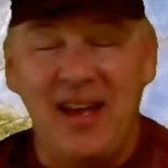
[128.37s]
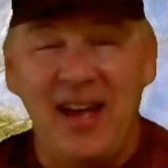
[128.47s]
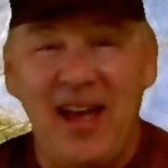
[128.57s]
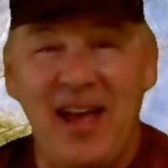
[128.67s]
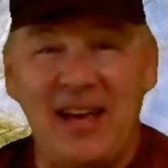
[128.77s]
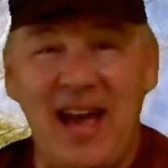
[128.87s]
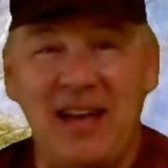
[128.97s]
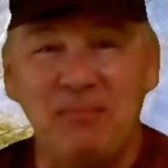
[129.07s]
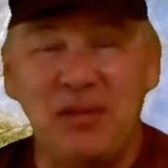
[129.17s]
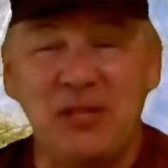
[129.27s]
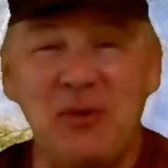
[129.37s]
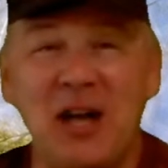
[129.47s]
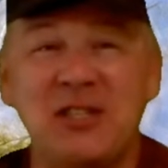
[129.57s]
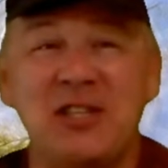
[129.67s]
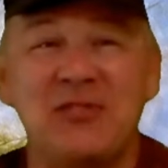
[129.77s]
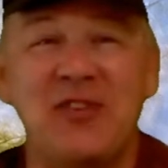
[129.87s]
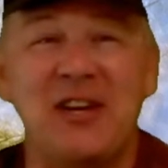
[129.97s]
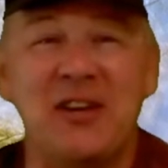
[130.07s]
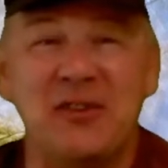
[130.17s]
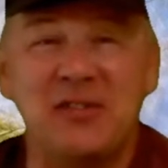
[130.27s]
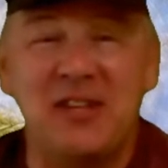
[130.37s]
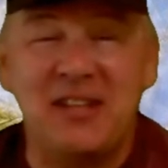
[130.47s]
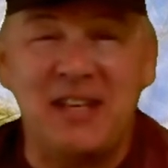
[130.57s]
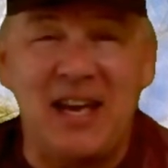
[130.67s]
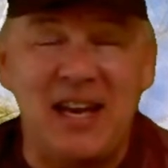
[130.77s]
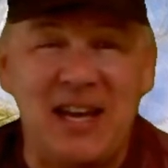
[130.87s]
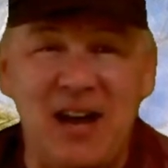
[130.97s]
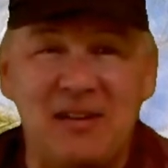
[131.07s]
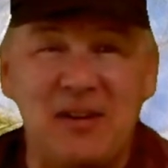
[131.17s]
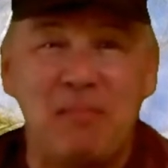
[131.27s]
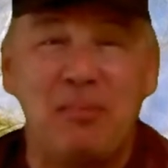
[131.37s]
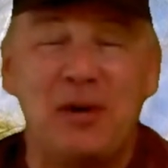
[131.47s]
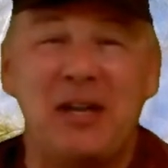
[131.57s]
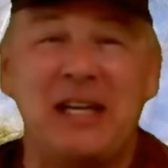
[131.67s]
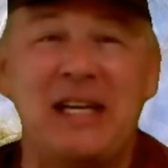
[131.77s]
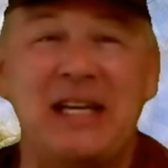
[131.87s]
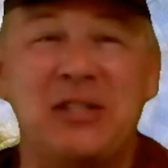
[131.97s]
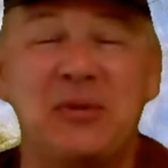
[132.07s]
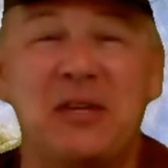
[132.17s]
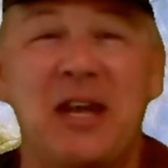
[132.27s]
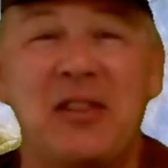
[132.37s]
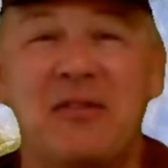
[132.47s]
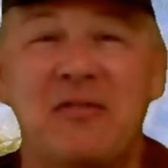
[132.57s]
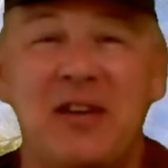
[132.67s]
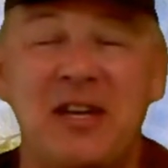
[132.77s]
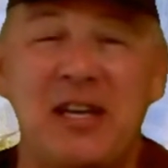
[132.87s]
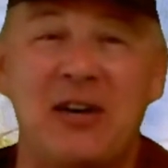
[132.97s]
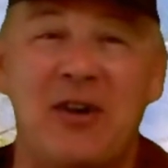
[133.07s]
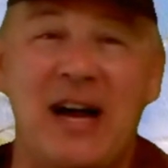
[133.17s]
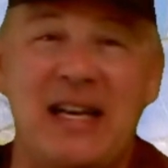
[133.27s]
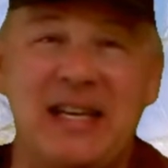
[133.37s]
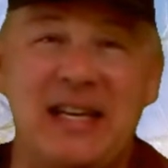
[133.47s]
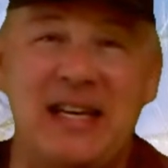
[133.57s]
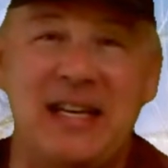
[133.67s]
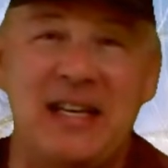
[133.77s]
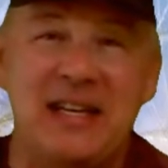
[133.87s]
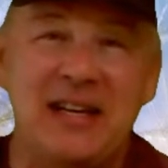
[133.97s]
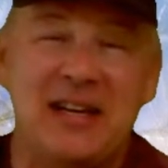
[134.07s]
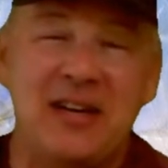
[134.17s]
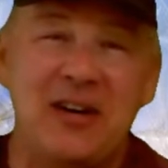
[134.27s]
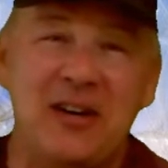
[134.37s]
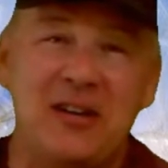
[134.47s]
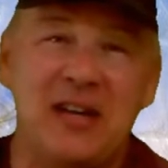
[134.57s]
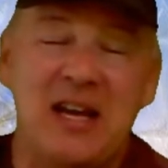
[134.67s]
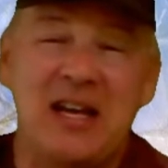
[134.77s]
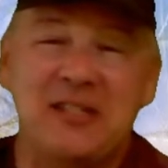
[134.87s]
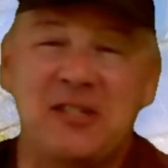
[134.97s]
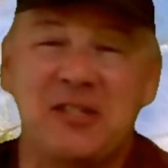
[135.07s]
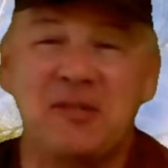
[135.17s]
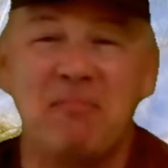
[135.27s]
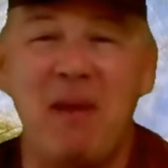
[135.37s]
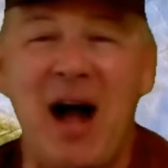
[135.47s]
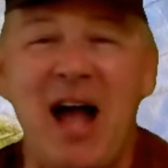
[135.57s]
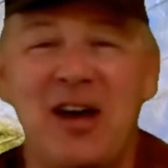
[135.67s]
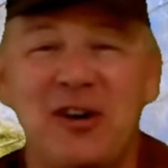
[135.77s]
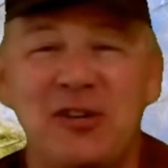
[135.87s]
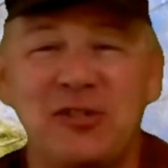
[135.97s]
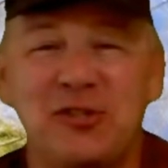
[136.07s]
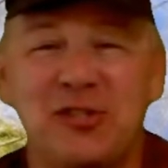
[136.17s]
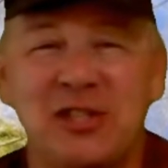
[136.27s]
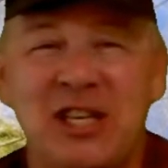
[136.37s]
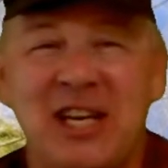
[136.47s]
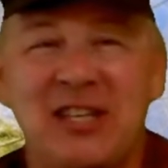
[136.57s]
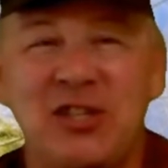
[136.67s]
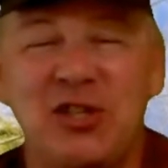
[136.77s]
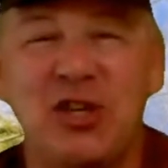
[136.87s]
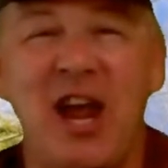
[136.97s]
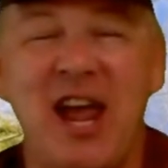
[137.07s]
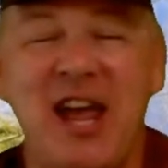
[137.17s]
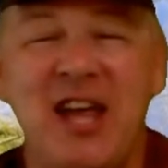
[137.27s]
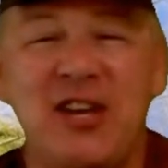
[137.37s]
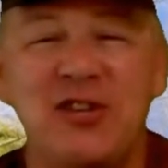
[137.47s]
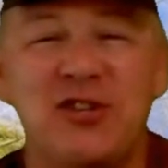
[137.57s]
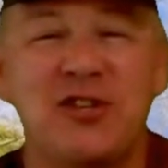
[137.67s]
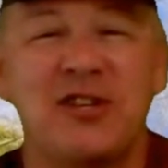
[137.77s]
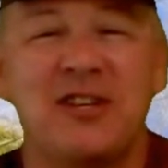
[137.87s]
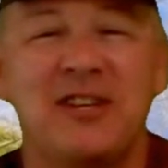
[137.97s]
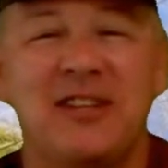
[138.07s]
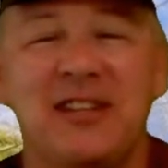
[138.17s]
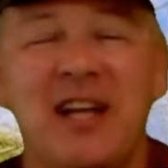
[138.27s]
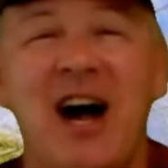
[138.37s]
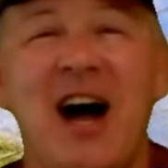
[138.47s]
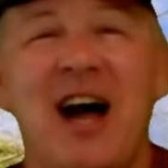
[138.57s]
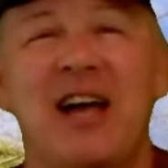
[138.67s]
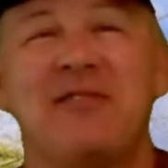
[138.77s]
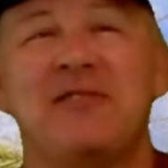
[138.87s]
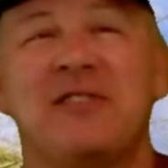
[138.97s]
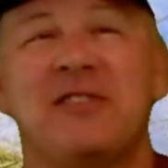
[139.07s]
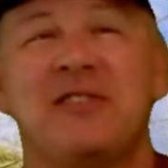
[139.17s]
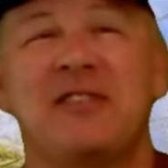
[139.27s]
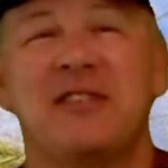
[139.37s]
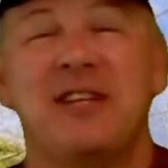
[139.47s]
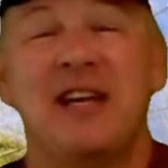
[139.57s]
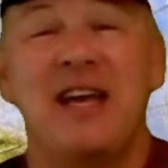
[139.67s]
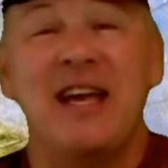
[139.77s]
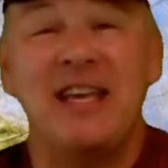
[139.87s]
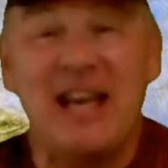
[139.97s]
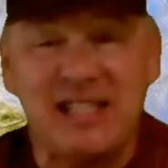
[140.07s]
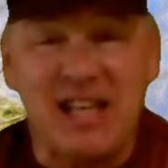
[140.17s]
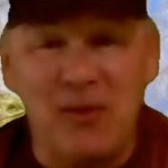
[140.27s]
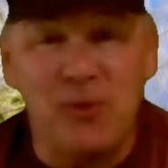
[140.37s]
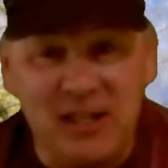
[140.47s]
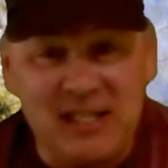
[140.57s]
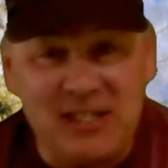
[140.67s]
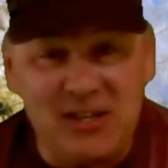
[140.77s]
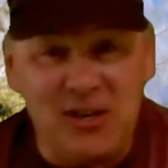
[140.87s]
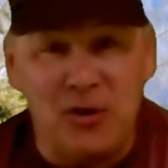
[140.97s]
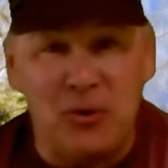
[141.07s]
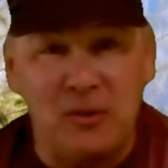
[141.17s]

Hey gang, please watch this video to the end. I'm going to put a link to another video I did called Smiles Change Lives. Yes, they really do.